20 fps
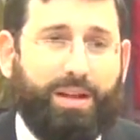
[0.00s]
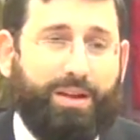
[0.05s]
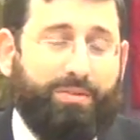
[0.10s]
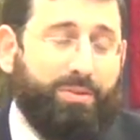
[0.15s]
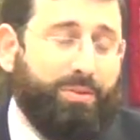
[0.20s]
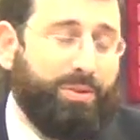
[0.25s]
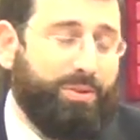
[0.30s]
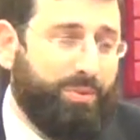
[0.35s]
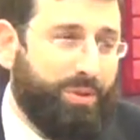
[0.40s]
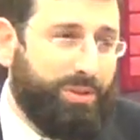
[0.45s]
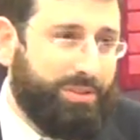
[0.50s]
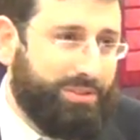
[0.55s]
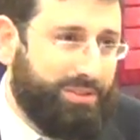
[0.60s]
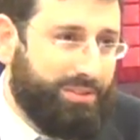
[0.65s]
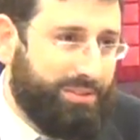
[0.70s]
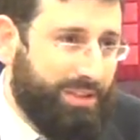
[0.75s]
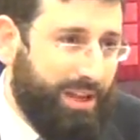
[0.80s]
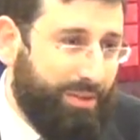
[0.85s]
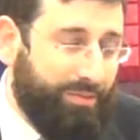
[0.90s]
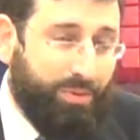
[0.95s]
Everyone wants
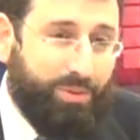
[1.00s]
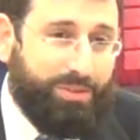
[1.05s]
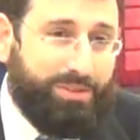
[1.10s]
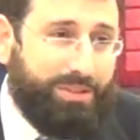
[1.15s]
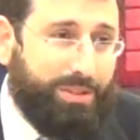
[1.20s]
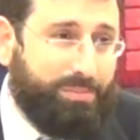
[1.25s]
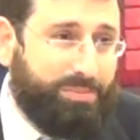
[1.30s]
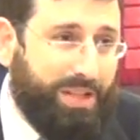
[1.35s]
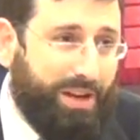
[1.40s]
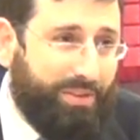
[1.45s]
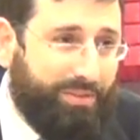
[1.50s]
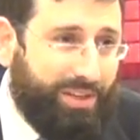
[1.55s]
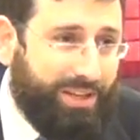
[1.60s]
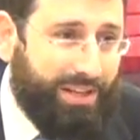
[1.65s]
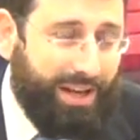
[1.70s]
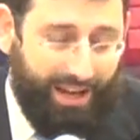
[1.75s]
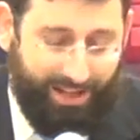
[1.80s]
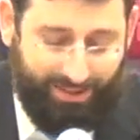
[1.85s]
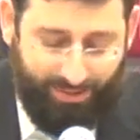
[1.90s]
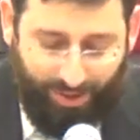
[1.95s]
to sleep. Everyone sleeps
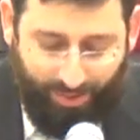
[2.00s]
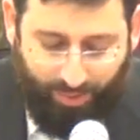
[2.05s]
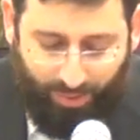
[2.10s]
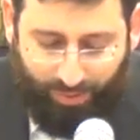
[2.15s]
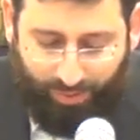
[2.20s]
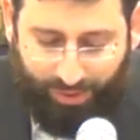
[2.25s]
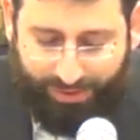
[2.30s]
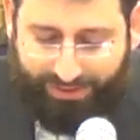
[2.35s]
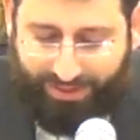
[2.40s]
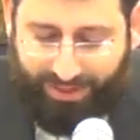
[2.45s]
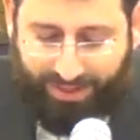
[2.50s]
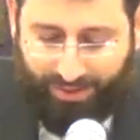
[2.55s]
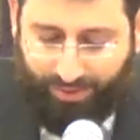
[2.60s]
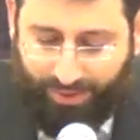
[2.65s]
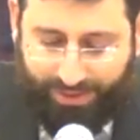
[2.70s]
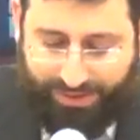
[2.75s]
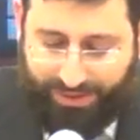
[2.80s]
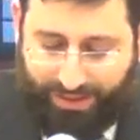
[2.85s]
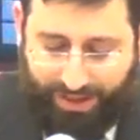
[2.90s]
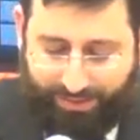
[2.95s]
every night. Oh, what's the
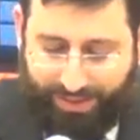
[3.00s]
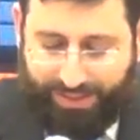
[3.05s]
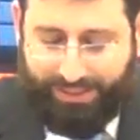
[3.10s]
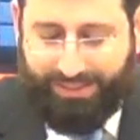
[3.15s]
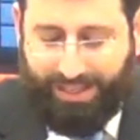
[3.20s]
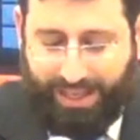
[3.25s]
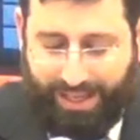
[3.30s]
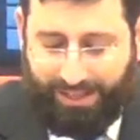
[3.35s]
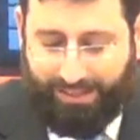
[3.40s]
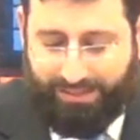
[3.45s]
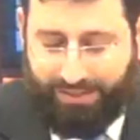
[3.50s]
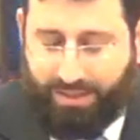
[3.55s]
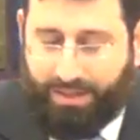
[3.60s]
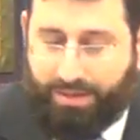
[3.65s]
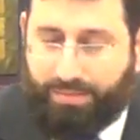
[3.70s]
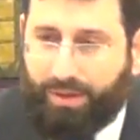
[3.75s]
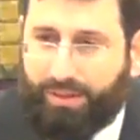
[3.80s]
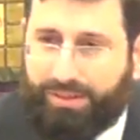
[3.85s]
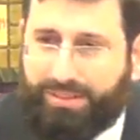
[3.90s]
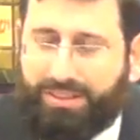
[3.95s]
what's the number he's saying? So the
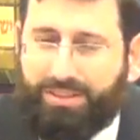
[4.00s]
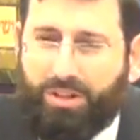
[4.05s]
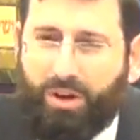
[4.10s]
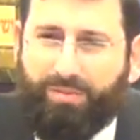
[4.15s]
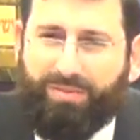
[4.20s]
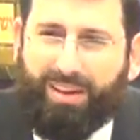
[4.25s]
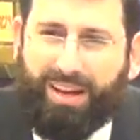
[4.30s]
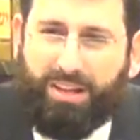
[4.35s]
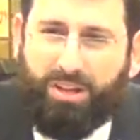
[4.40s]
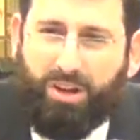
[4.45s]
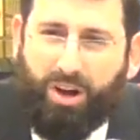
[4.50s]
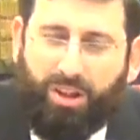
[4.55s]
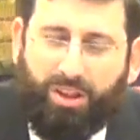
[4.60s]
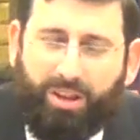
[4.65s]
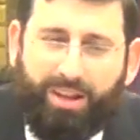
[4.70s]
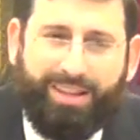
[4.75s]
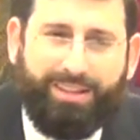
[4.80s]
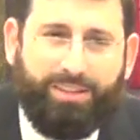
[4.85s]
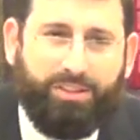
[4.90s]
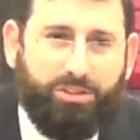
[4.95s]
Gemara said, no,
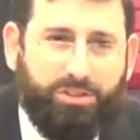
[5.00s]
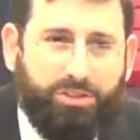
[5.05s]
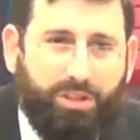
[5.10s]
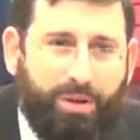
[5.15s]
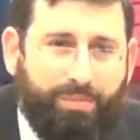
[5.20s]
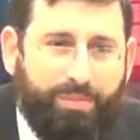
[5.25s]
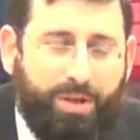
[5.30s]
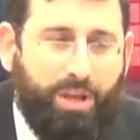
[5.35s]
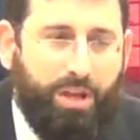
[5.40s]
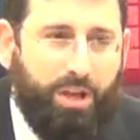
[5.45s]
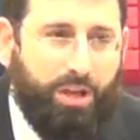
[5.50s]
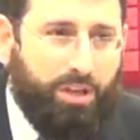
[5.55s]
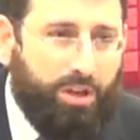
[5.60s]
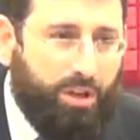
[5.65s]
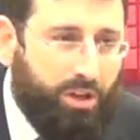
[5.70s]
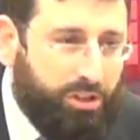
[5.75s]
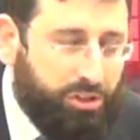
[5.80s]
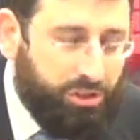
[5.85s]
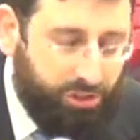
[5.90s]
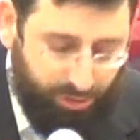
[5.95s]
Vayolan Sham
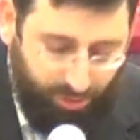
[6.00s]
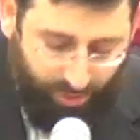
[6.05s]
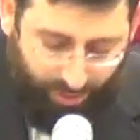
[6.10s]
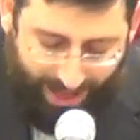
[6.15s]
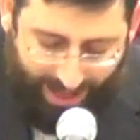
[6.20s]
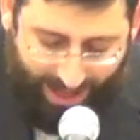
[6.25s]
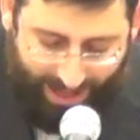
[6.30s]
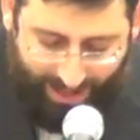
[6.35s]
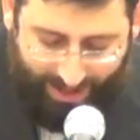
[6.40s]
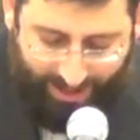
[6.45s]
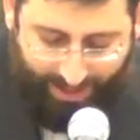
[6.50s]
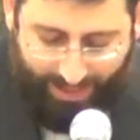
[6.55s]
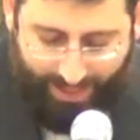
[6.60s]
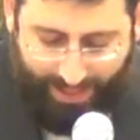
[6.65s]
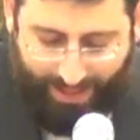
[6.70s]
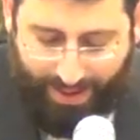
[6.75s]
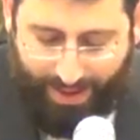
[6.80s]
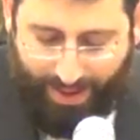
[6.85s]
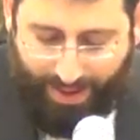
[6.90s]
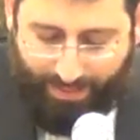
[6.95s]
Yehoshua
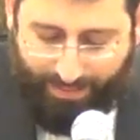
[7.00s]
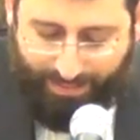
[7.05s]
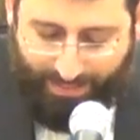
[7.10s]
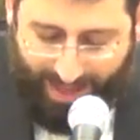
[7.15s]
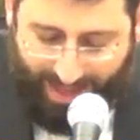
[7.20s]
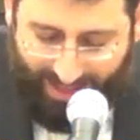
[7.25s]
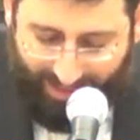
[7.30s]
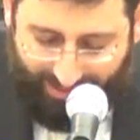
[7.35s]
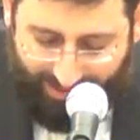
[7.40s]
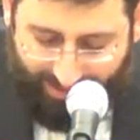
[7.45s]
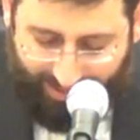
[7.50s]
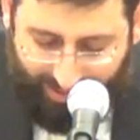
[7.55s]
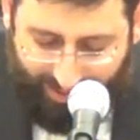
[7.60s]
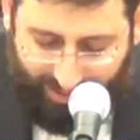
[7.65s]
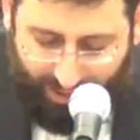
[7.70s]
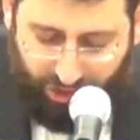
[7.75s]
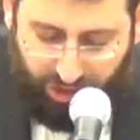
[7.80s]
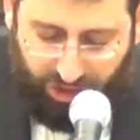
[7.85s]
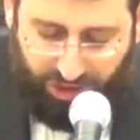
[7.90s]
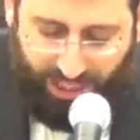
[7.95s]
meant
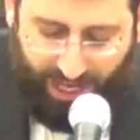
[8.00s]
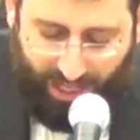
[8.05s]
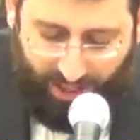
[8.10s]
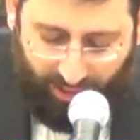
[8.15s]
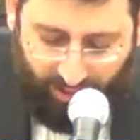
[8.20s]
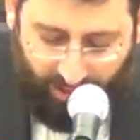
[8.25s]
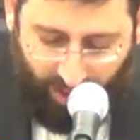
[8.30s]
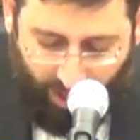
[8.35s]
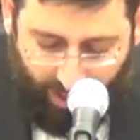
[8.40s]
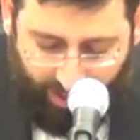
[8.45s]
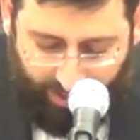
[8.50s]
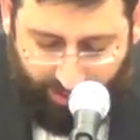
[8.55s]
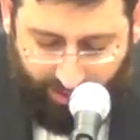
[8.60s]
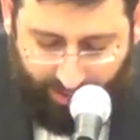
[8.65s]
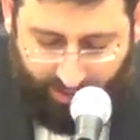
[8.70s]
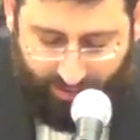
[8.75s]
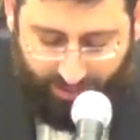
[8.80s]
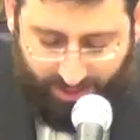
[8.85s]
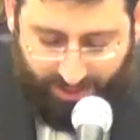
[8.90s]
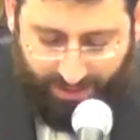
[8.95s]

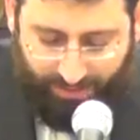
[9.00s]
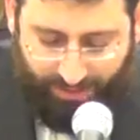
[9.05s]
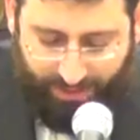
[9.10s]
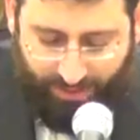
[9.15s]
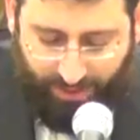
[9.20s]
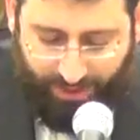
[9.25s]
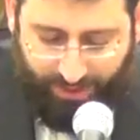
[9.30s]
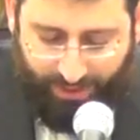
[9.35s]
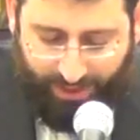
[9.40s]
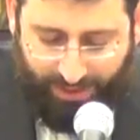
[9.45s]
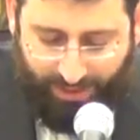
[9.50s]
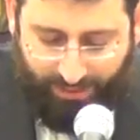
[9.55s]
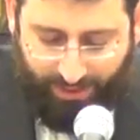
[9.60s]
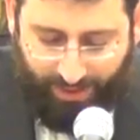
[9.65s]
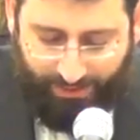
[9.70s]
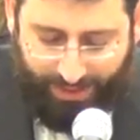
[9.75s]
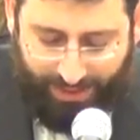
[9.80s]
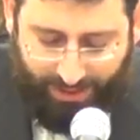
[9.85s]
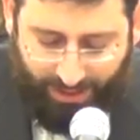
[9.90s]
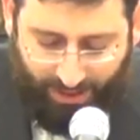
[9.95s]
Shalon. Look at number twenty-one in Gemara